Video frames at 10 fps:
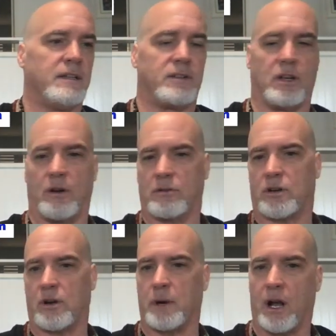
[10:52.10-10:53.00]
you know,
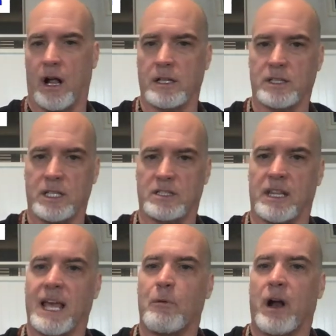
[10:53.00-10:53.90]
terminologies,
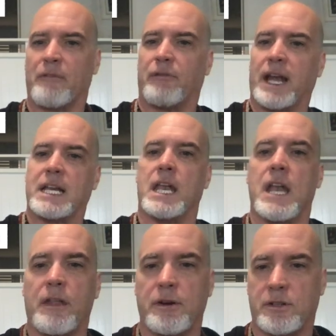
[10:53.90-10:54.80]
and they want to find
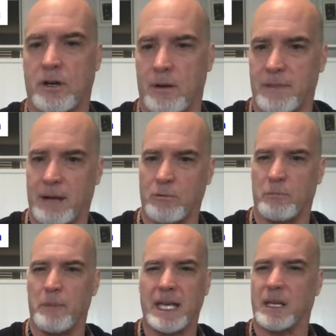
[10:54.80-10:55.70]
another term that will
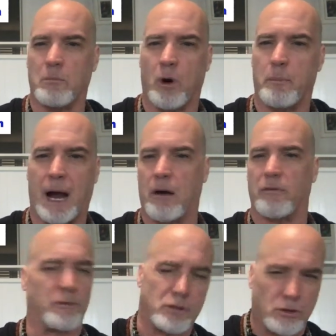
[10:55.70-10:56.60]
make it more
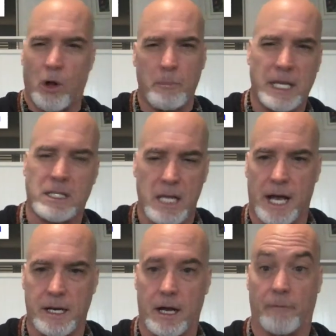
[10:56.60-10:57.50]
powerful. Soulmate's
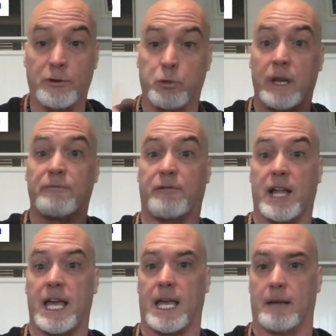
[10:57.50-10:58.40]
not enough. Twin
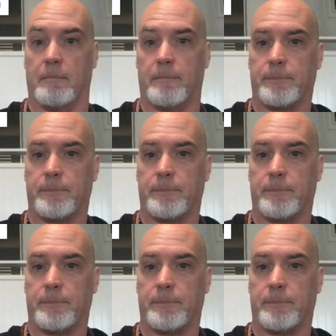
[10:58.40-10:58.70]
flame.